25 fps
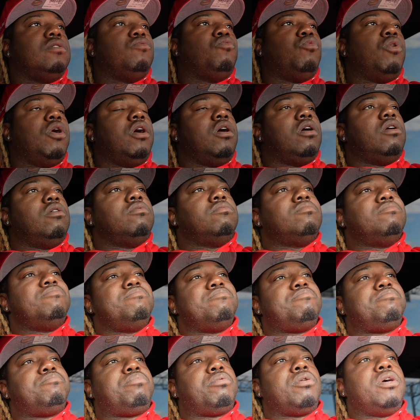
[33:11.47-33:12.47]
Well,
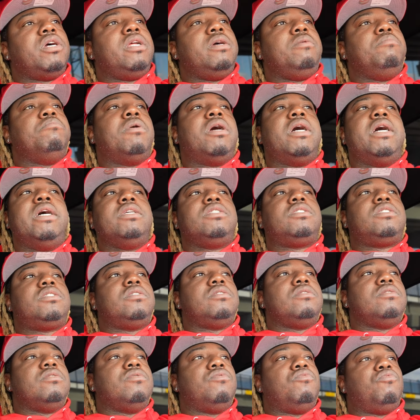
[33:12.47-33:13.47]
pretty much
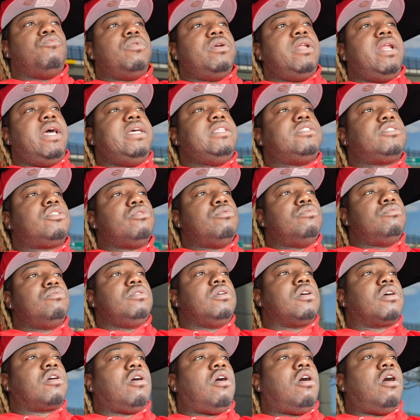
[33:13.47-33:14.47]
when they
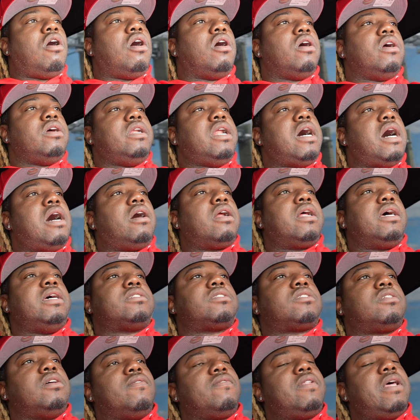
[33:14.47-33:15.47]
tune the car and all that
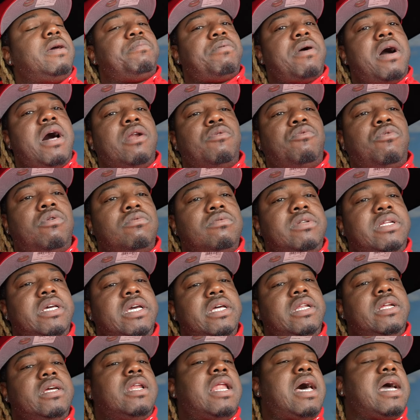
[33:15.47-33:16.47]
stuff, they probably won't
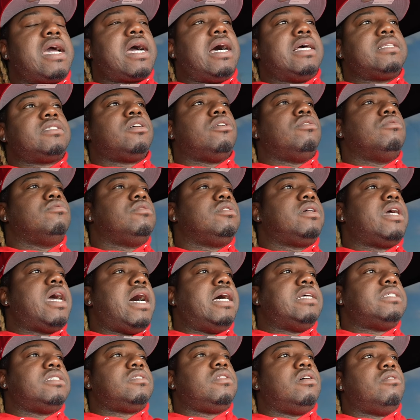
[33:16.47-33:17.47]
need it. Like I told you
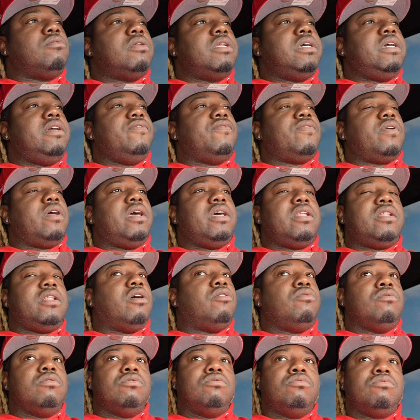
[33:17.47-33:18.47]
guys, don't leave it
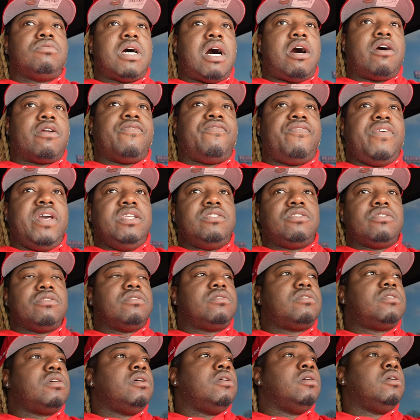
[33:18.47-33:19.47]
don't lose all the
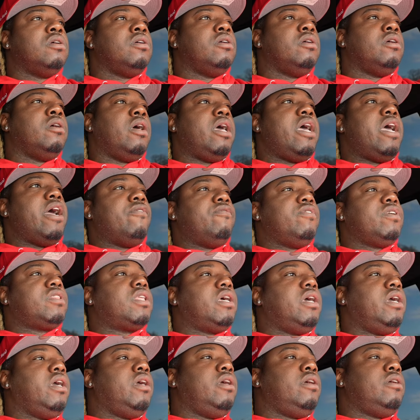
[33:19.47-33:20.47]
features,
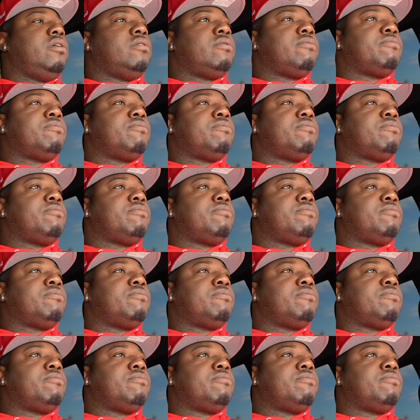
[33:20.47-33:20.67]
everything